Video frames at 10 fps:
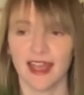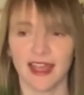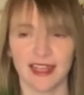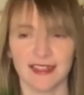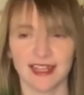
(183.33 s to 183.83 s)

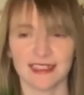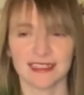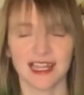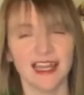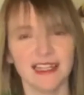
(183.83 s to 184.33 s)
And that's
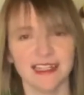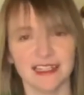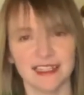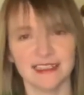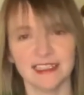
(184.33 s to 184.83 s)
kind of
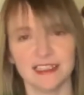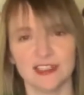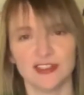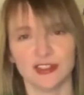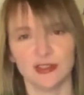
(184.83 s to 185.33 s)
easy to
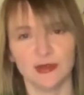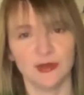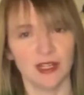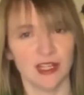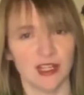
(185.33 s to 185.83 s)

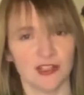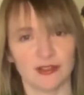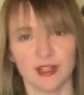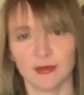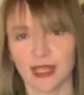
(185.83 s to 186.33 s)
do
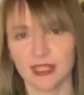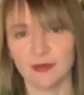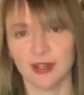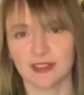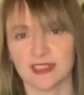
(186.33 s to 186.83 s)
during random
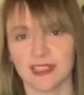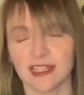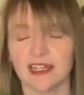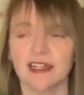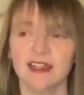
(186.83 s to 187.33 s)
parts of the
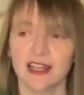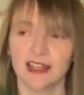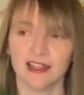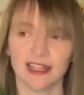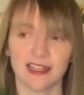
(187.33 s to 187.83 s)
year.
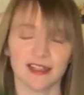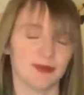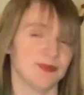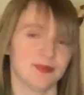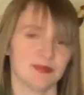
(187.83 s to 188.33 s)
Like
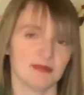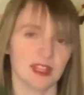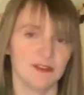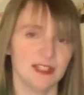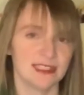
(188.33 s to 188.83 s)

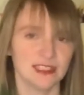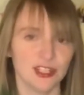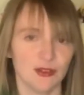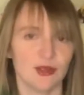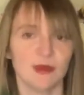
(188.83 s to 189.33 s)
if it's, the
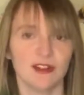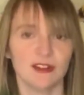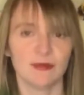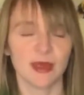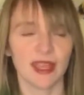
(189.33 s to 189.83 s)
middle
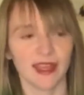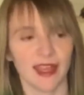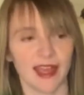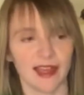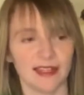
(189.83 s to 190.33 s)
of
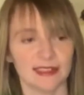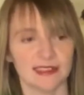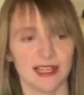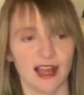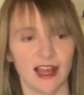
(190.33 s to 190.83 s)
May
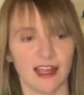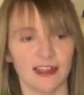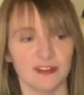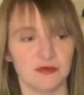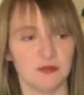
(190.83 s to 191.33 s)
and
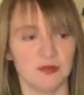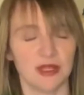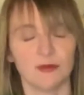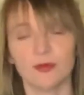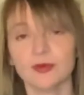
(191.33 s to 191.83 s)
I've
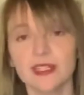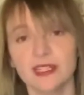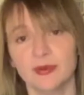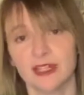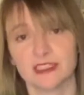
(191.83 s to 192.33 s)
been really
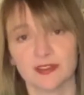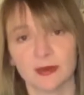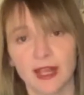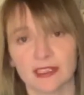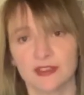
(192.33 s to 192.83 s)
depressed for the
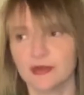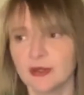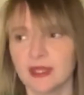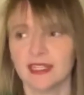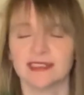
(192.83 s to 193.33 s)
past 3
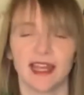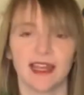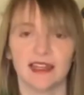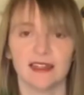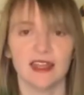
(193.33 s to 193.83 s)
weeks
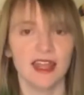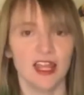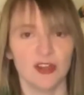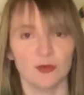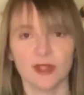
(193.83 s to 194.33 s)
and
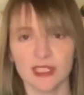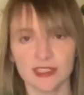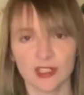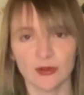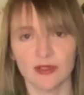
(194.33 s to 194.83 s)
really
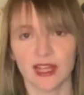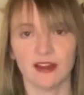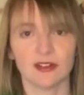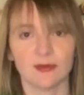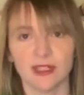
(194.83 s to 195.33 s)
zoned
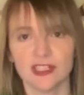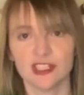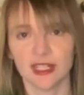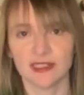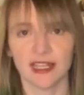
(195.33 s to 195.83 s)
out and really
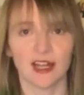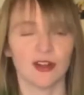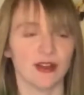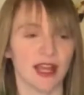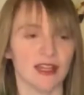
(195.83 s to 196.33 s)
checked
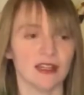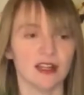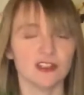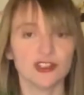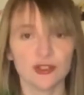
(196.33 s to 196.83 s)
out and
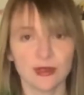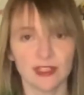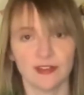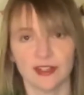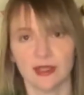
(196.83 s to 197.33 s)
not
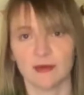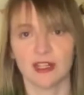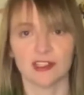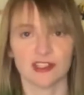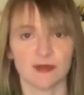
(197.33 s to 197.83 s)
doing very
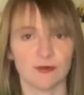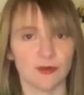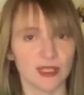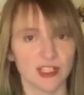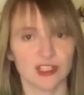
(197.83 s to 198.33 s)
much and
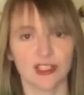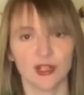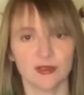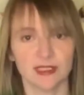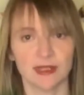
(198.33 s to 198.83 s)
really just
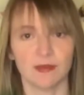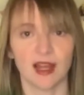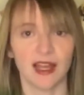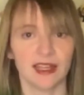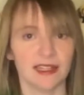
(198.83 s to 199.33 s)
coasting
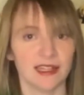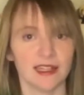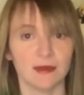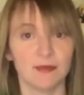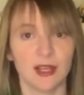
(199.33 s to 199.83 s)
by and
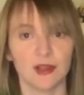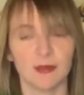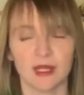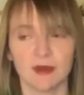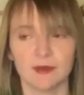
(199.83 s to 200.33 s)
getting the bare
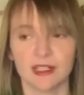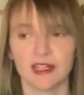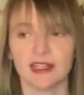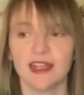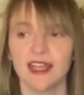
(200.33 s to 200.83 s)
minimum
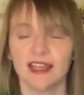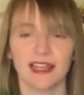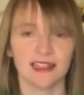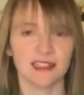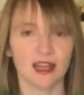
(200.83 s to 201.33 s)
done,
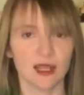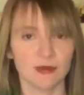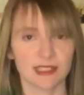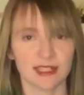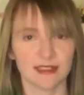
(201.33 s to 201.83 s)
and time
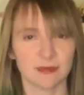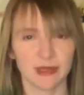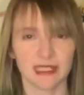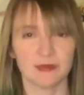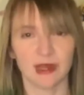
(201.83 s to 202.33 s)
just kind of
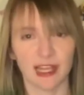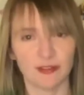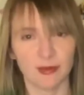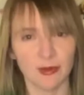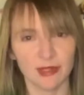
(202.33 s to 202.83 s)
speeds by
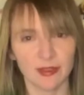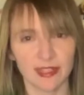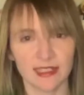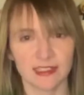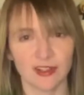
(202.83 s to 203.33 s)
for me whenever
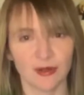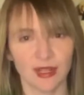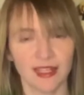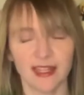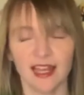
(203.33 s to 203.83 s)
things go
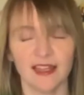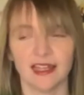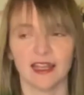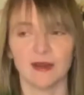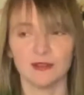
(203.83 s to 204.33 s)
like that.
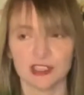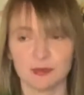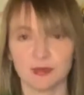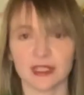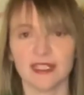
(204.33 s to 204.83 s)
Like, I would
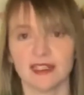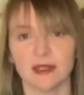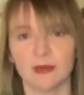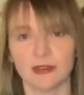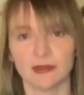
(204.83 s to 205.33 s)
just blink and
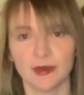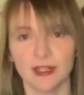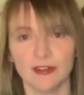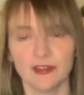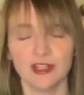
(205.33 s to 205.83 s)
a month will be
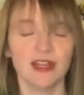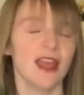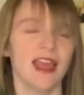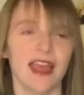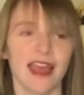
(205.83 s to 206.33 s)
over,
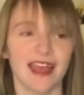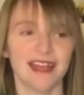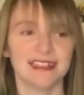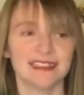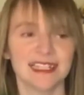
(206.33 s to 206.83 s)

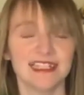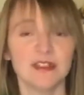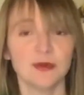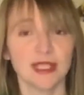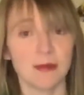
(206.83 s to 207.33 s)
and it
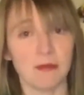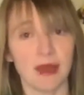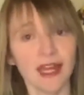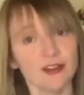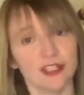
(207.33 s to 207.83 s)
didn't really
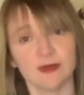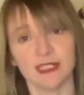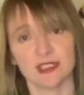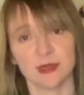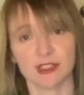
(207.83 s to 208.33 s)
matter to me
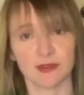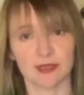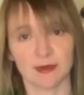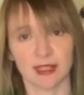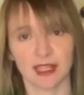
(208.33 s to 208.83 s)
so much if it
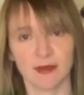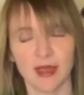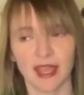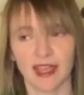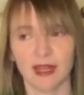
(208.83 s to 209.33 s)
was something like
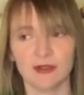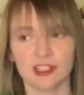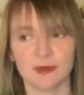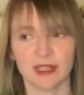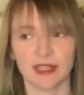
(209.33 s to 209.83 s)
May. I would
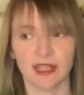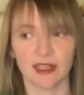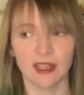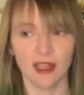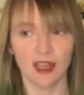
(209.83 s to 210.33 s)
just be
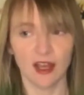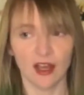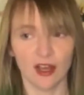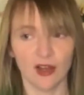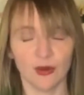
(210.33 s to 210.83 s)
like,
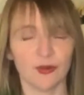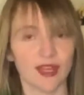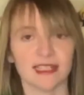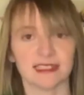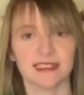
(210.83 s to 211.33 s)
oh,
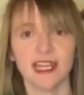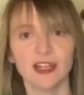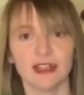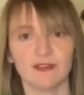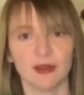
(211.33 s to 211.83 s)
that's
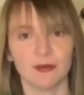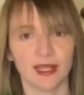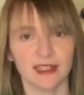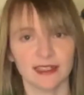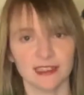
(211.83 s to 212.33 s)
scary. If I would
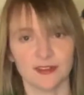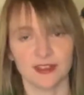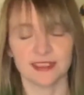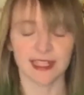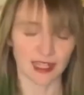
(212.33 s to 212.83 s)
recognize it for
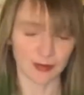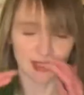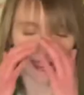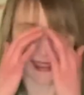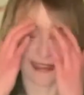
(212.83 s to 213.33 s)
a second and be
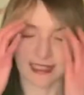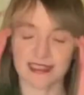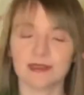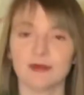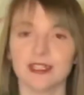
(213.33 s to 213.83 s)
like,
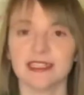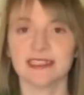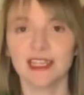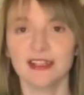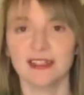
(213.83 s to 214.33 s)
that's really
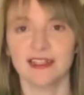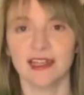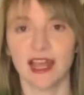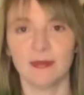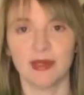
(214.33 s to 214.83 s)
scary that
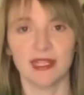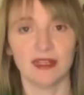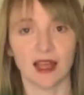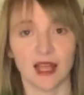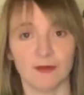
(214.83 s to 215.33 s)

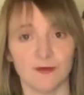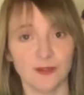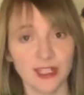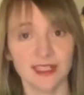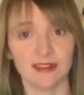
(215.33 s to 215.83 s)
happened, I'm
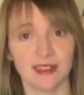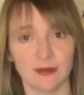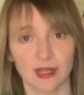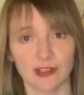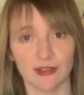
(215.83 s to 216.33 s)
freaked out that I'm
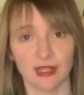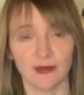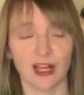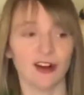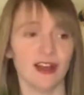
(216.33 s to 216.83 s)
not doing
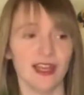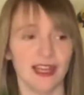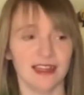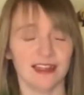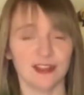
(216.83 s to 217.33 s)
well,
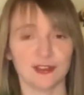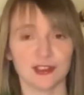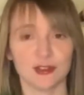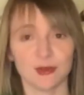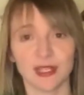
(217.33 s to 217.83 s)
and I go
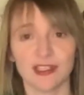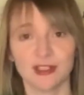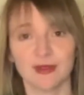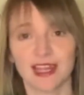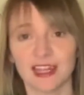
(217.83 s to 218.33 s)
straight
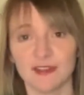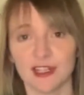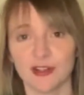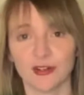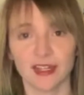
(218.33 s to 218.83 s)
into the kind of
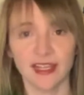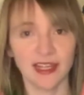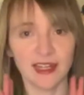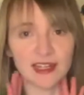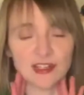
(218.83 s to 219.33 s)
ignoring
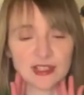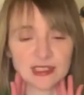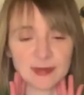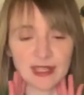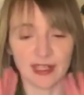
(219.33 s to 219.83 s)
it and
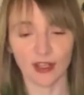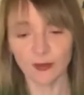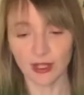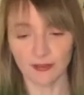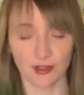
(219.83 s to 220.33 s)
just be like, oh
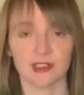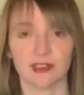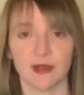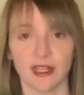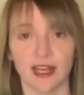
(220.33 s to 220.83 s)
well, focus
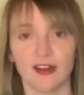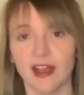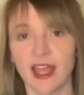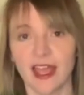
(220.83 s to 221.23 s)
on right now.